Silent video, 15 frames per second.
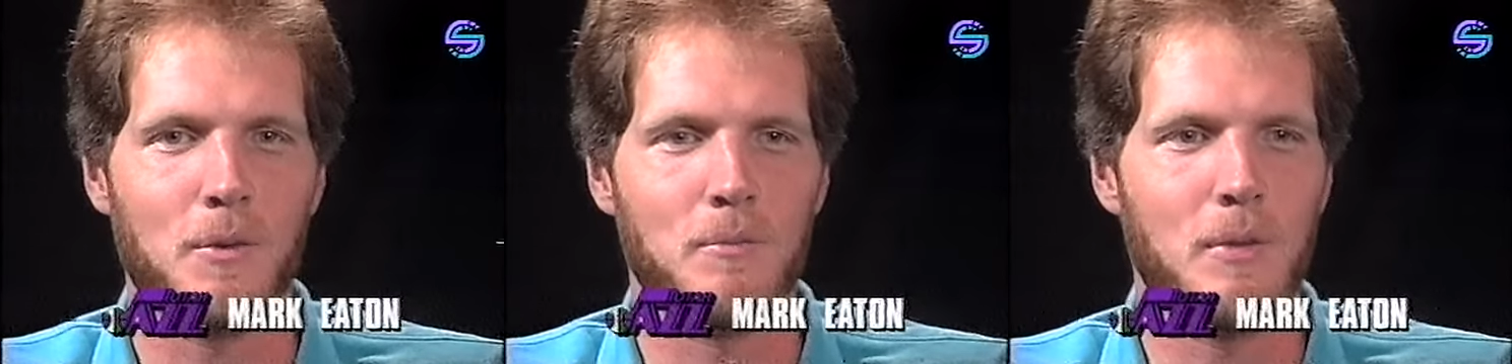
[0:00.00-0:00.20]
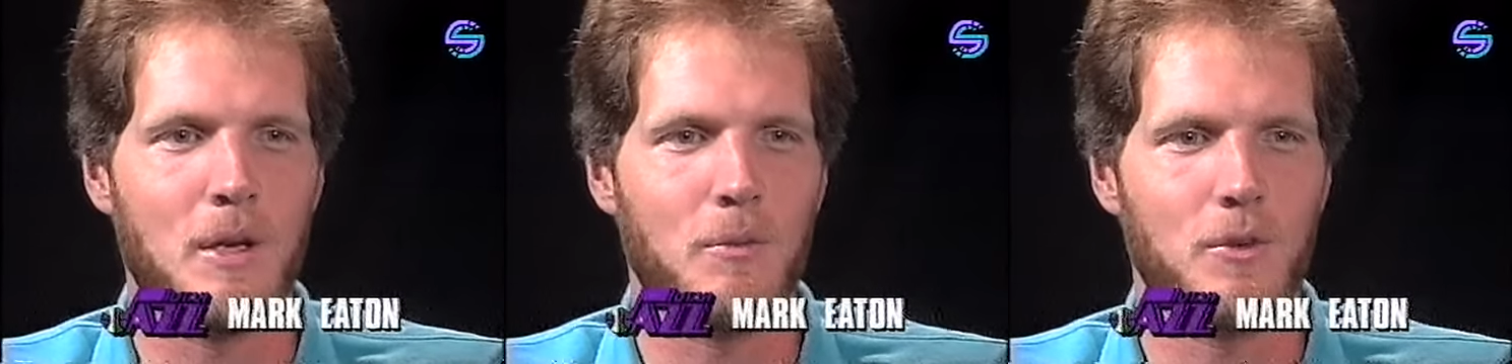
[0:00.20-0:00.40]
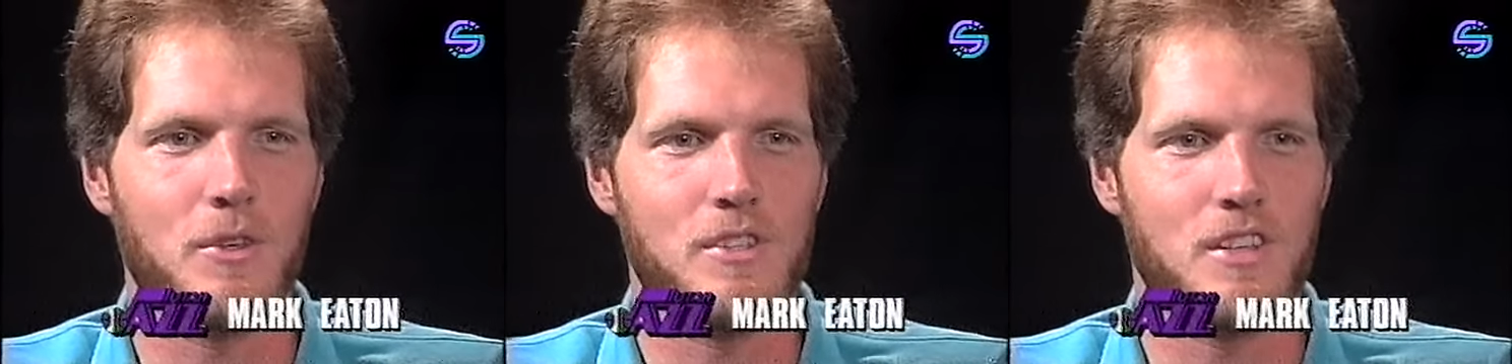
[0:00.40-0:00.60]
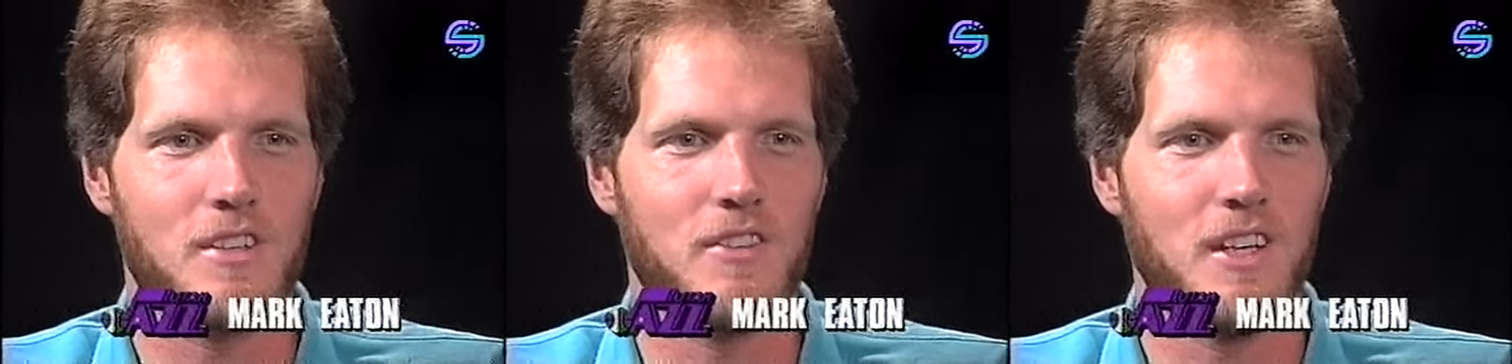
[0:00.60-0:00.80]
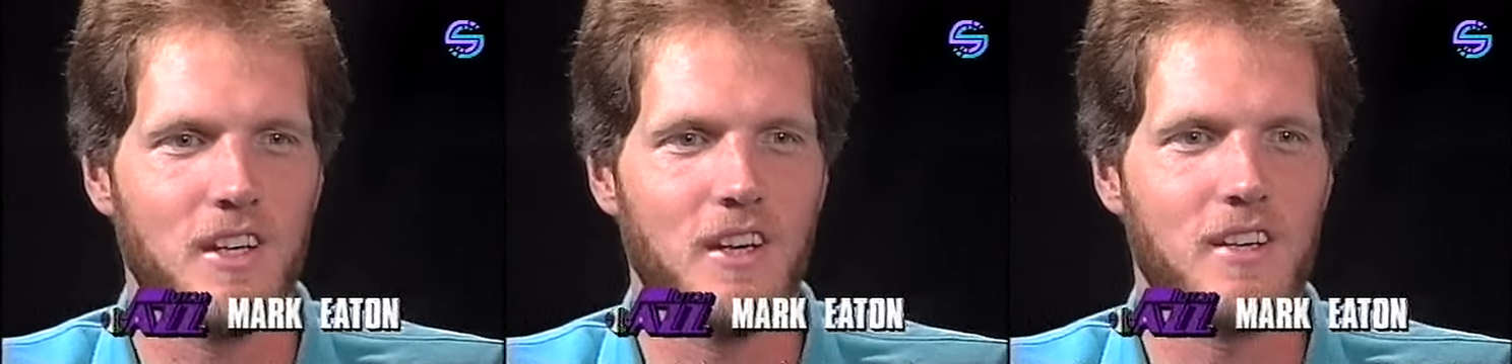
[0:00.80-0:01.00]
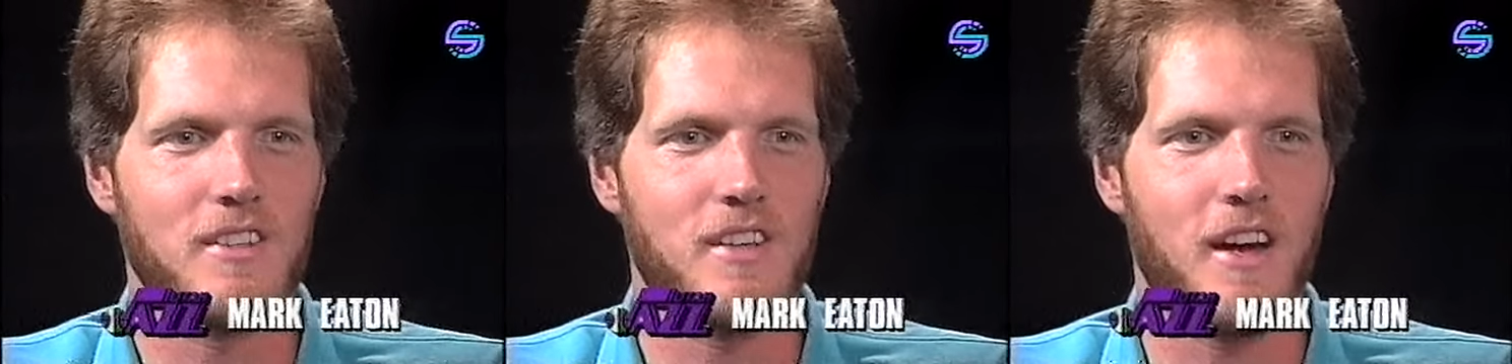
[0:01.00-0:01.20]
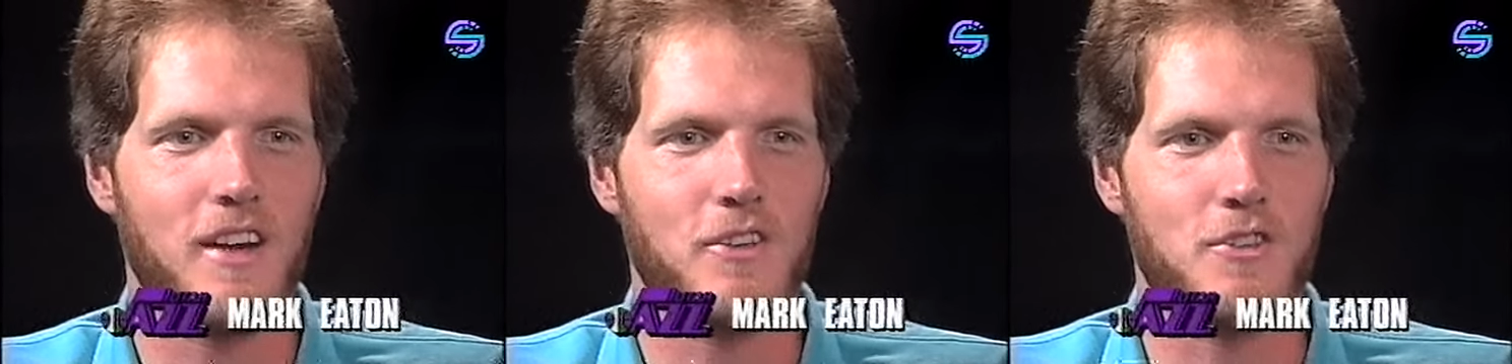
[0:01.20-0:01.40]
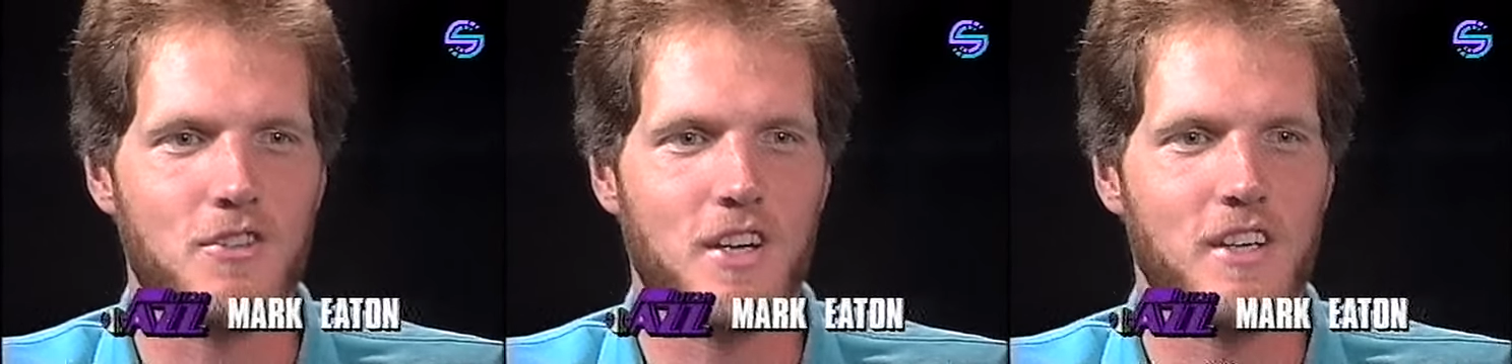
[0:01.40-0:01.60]
memories of a uh, Dr.
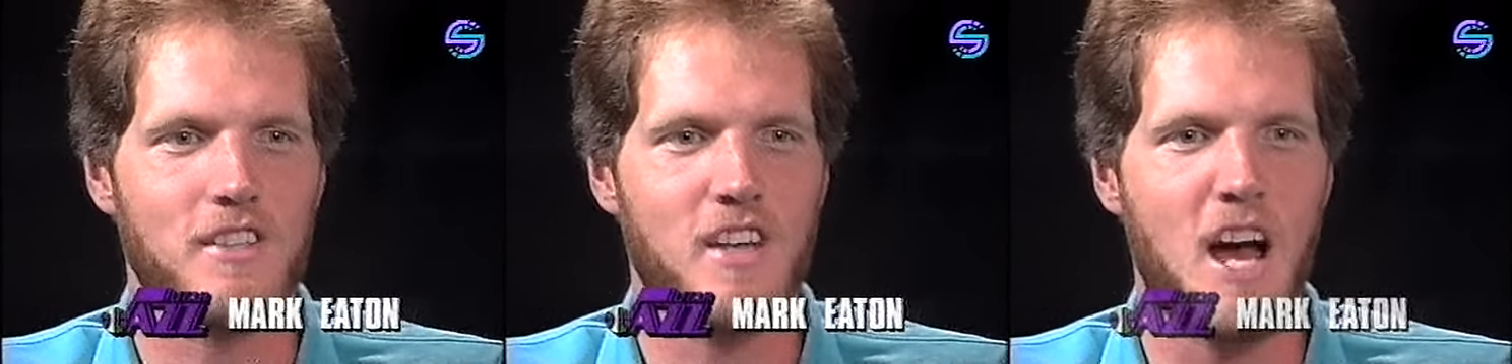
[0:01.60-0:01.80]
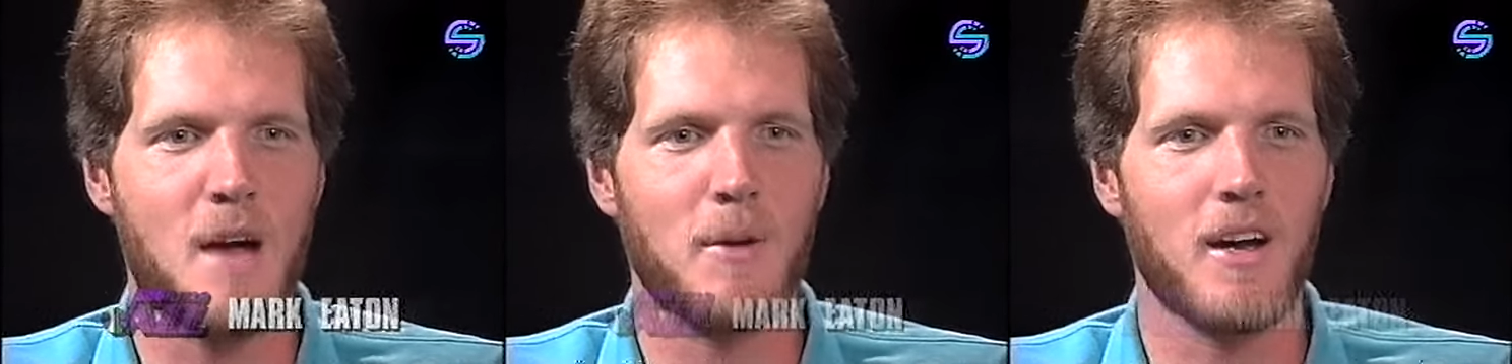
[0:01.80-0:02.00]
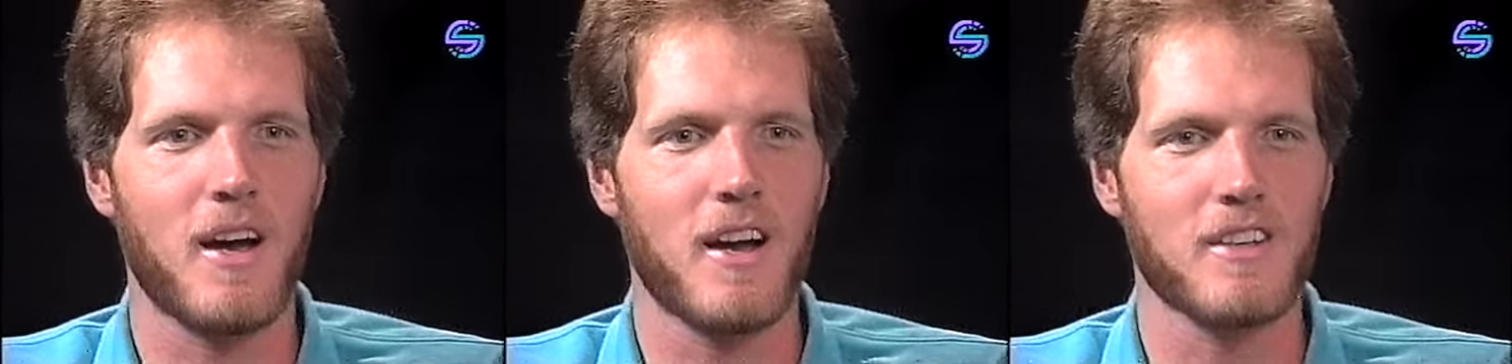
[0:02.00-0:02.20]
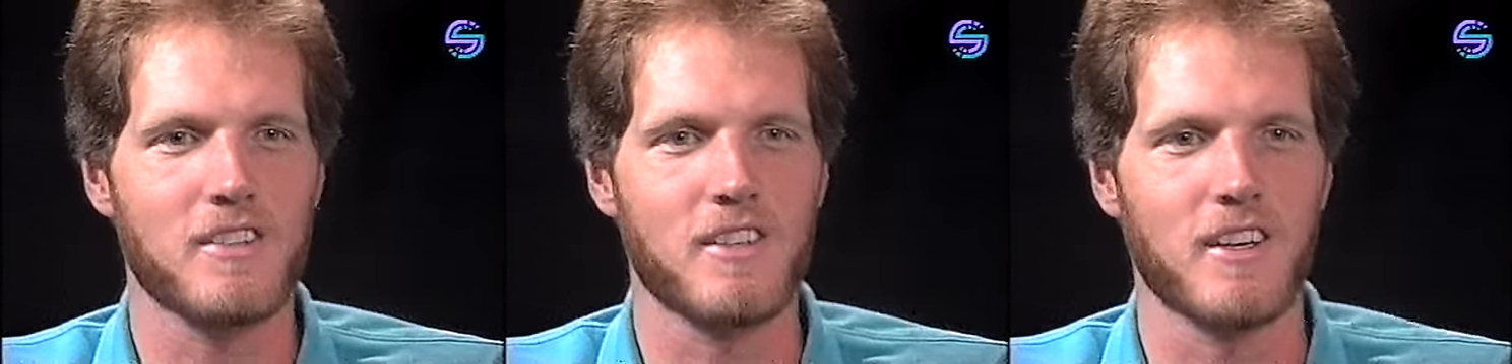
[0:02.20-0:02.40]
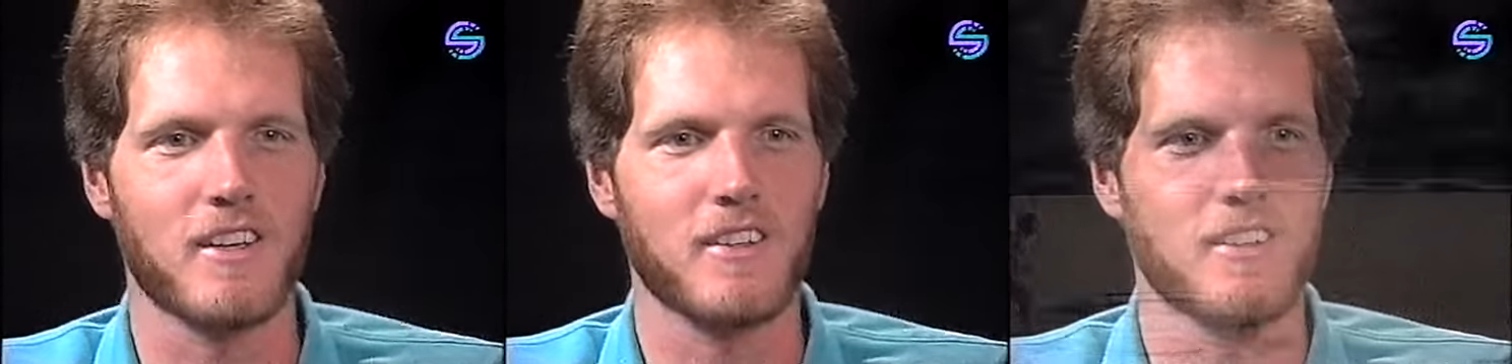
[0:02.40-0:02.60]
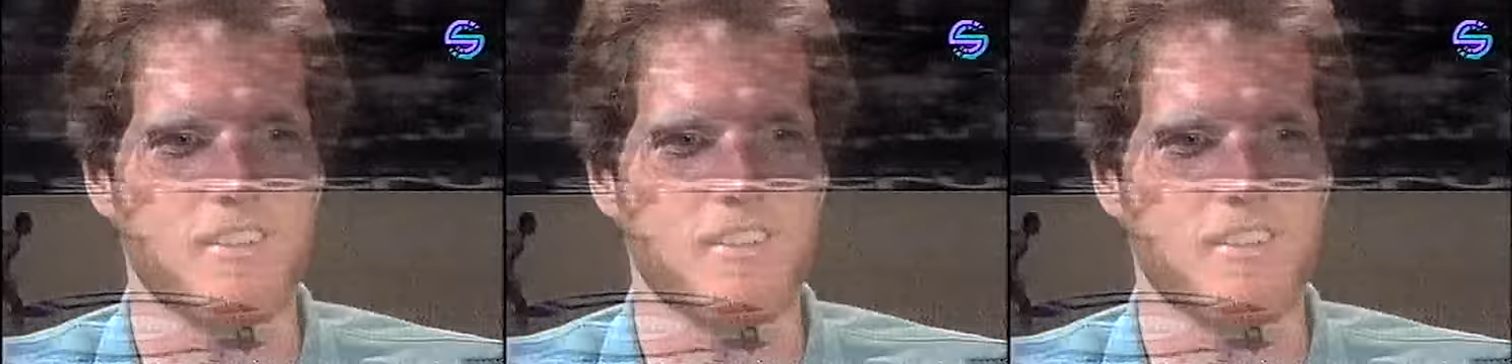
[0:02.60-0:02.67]
J tomahawk dunk.